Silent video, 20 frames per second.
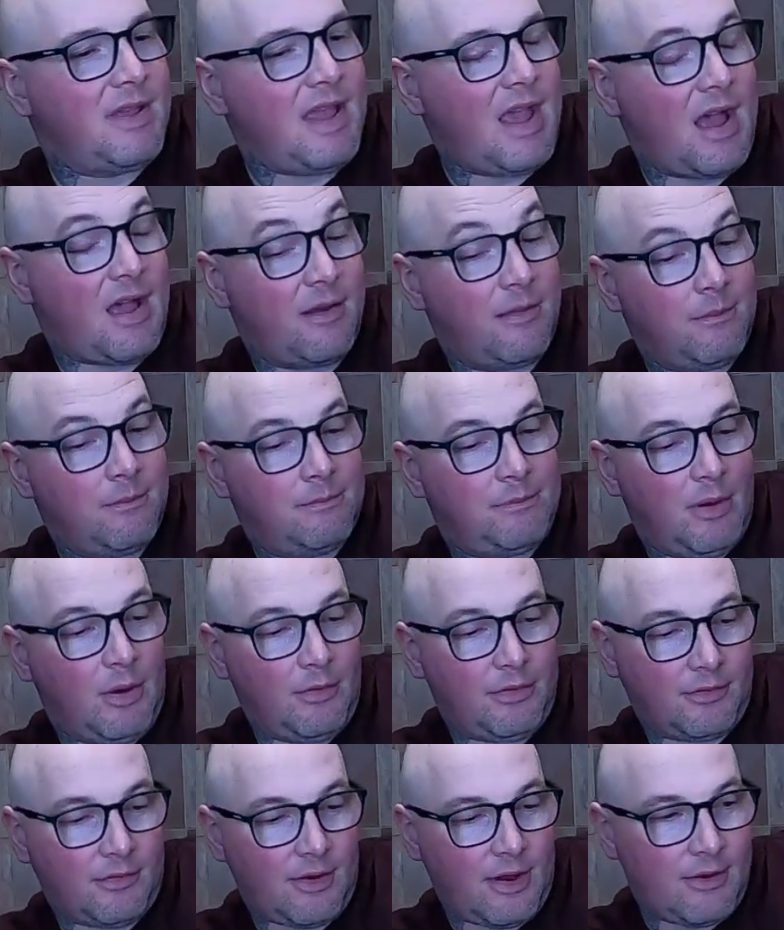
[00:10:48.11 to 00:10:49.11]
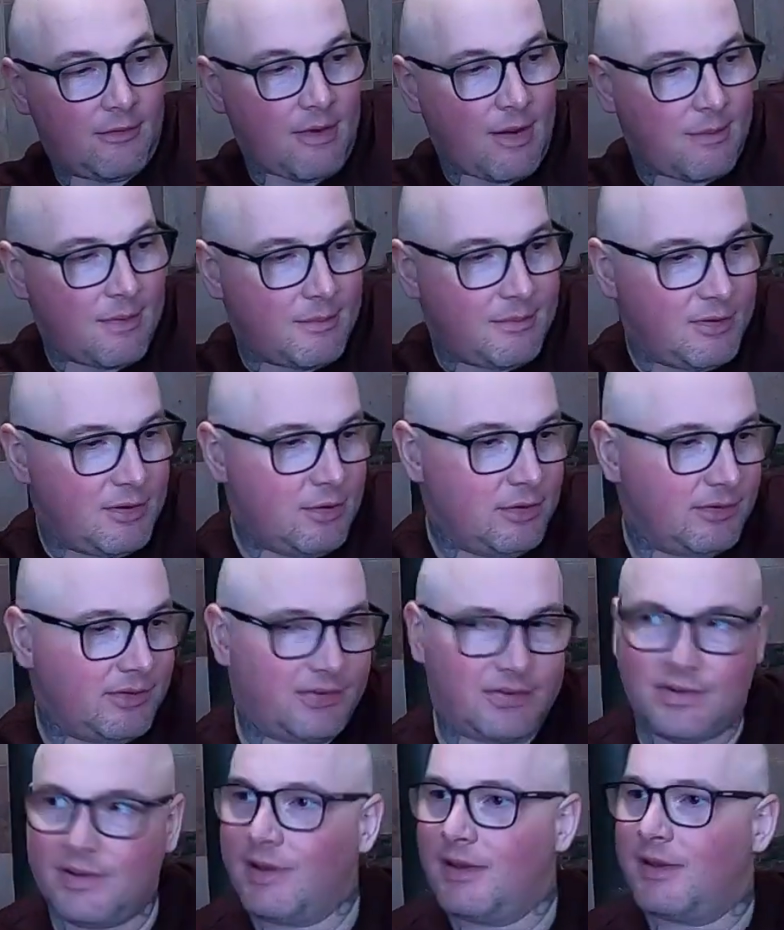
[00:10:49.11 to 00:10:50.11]
But yeah, both great rubber
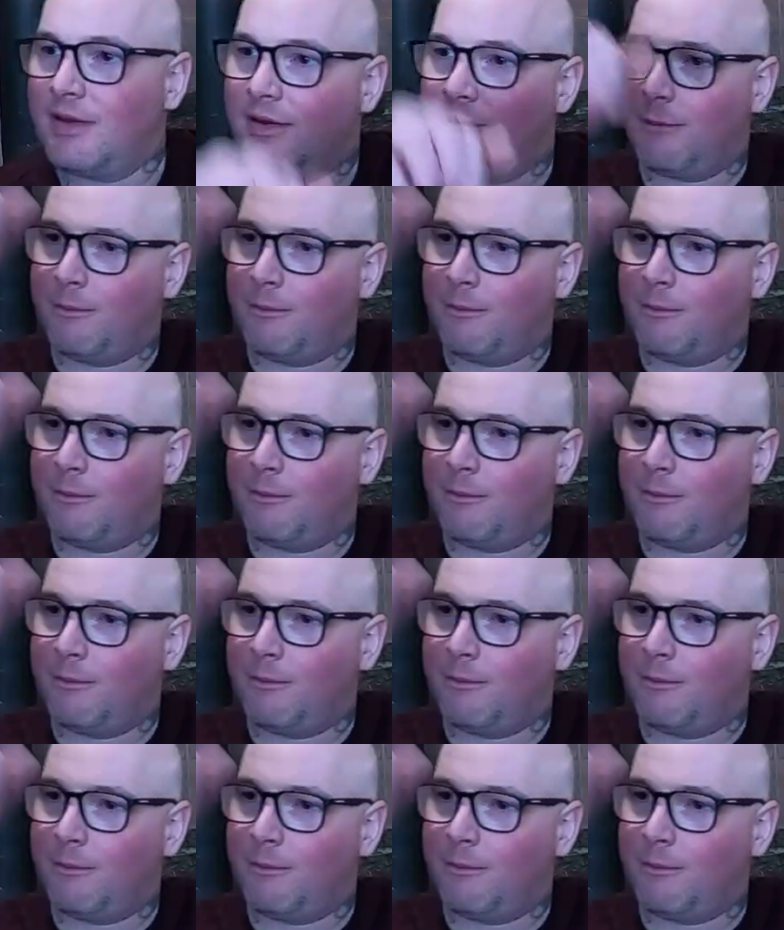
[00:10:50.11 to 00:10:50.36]
boots,